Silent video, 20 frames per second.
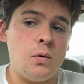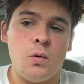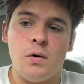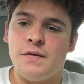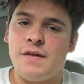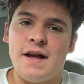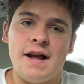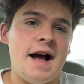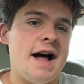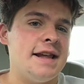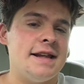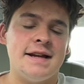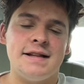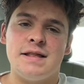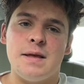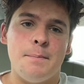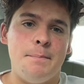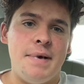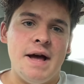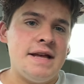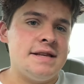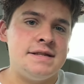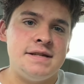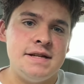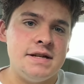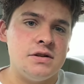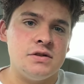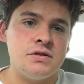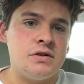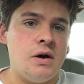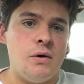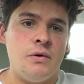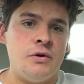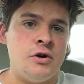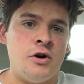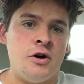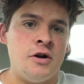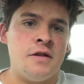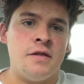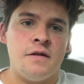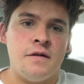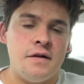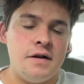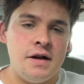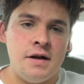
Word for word: or they got like the best deals going on in the,